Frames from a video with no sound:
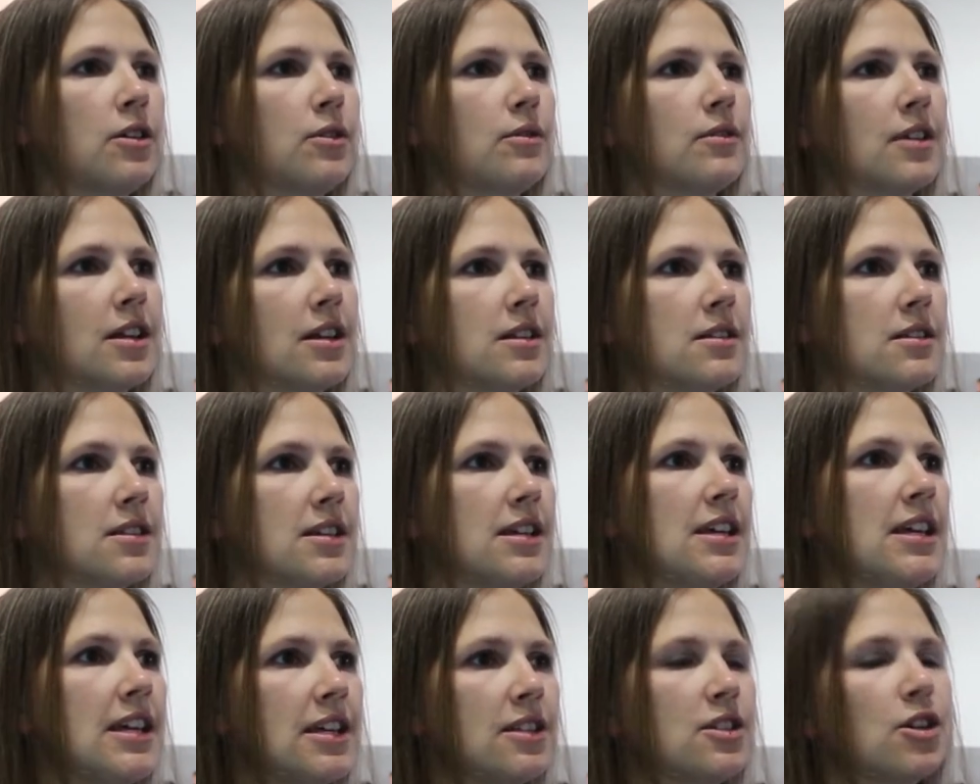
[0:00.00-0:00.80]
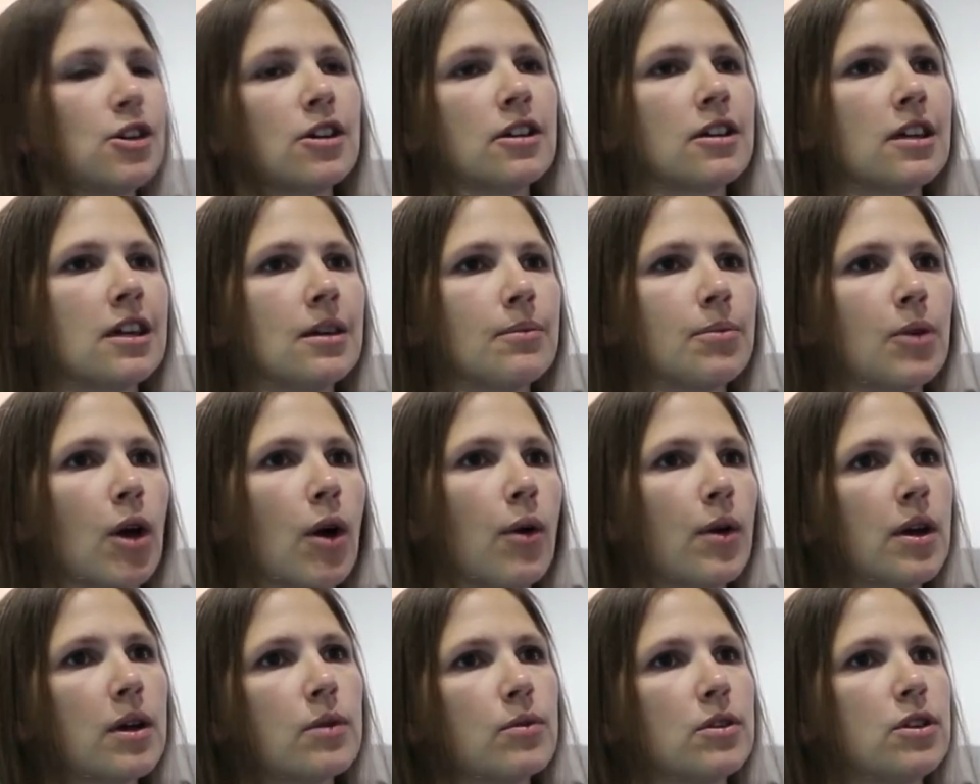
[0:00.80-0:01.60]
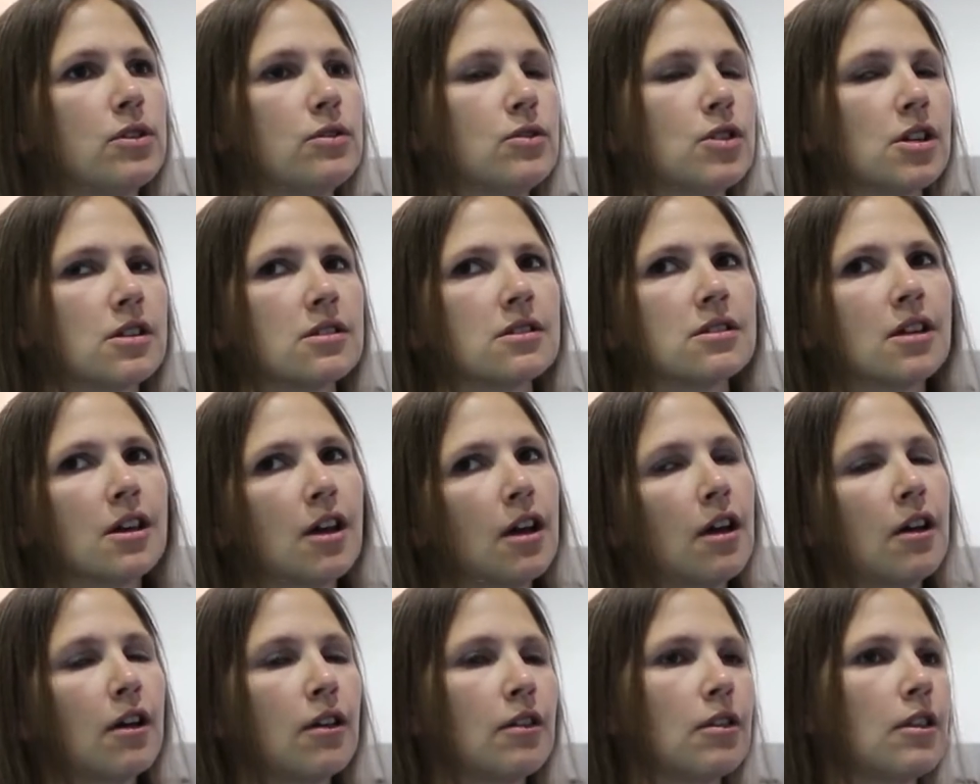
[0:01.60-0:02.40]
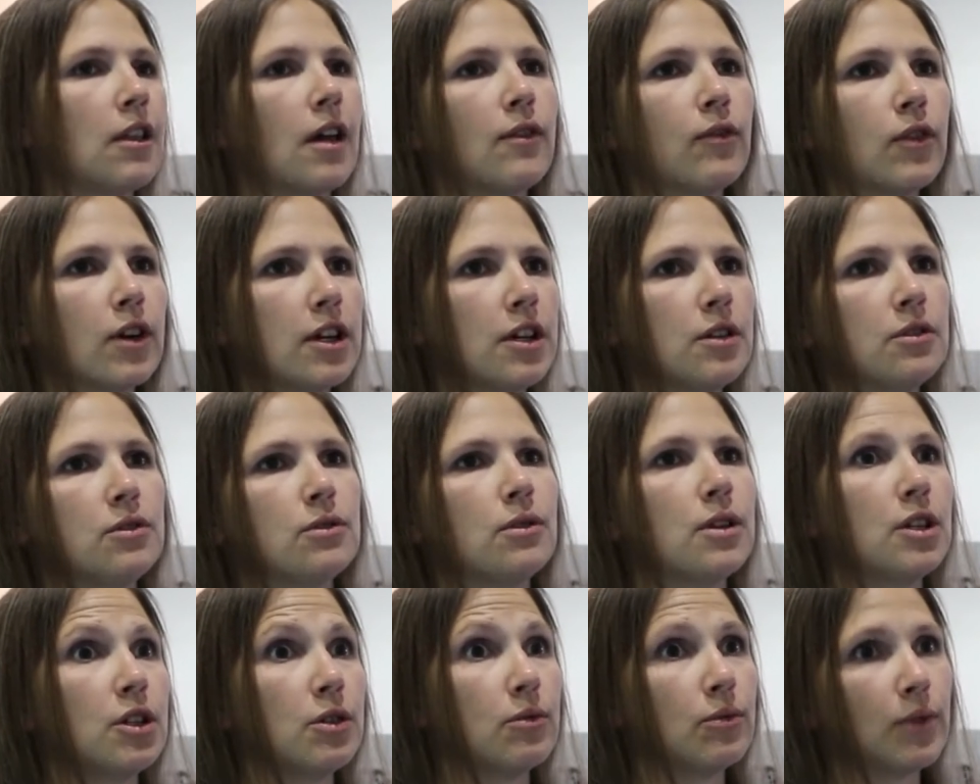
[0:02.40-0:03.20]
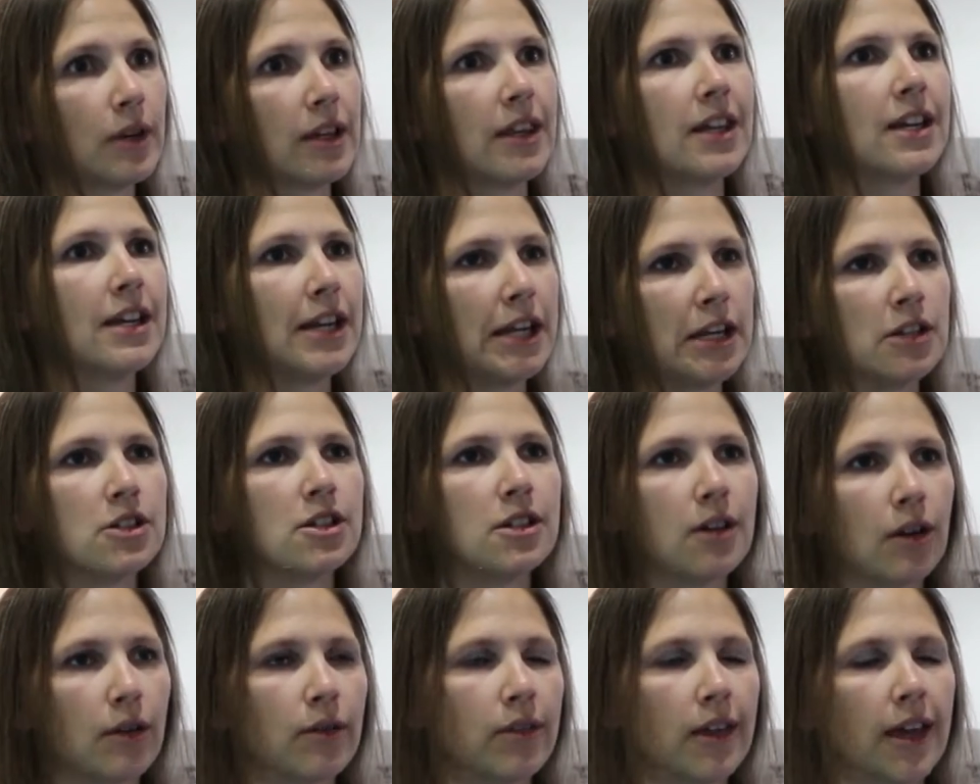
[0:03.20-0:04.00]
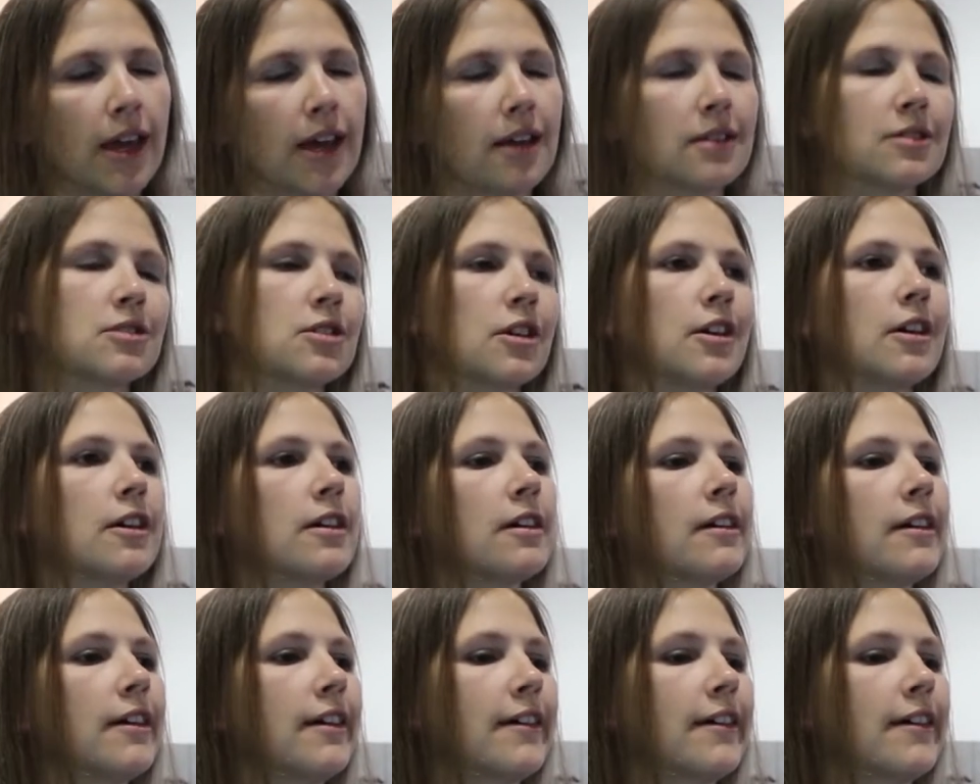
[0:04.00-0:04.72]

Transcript: It's easier to keep going when you just love what you do and you really need to know the answer.